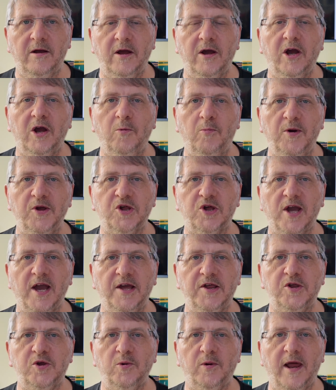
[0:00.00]
in which
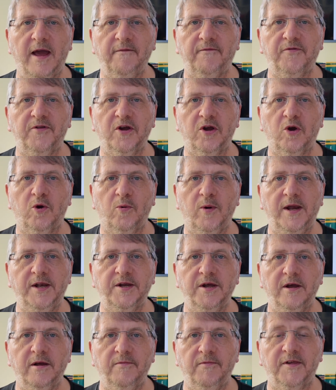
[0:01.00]
case you'll have to QID
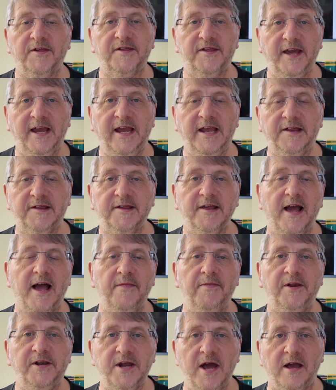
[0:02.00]
the seeds and
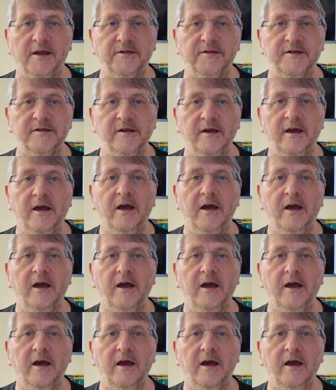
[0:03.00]
the nuts.